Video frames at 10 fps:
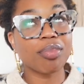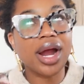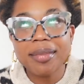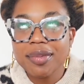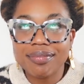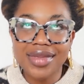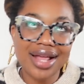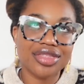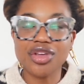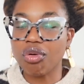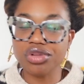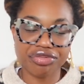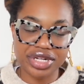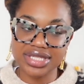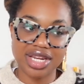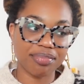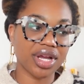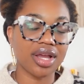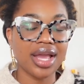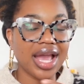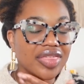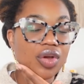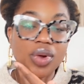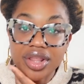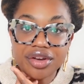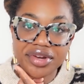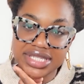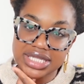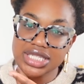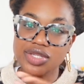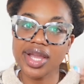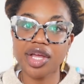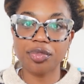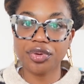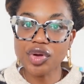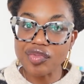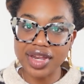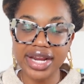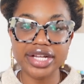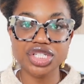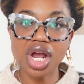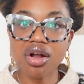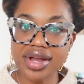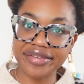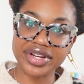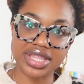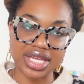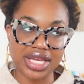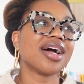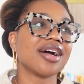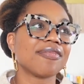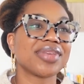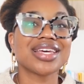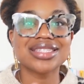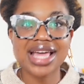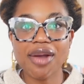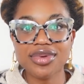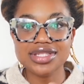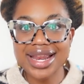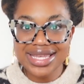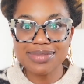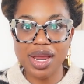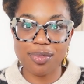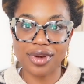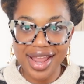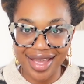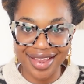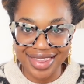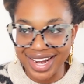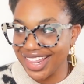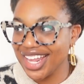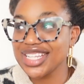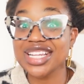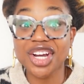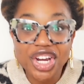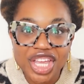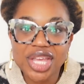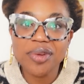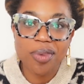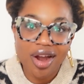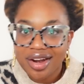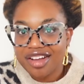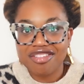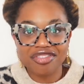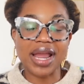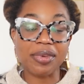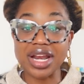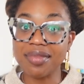I mean, not the only reason, but I think one of the reasons is so I could prove that I could juggle everything, because that is my brand. That is a key part of my brand.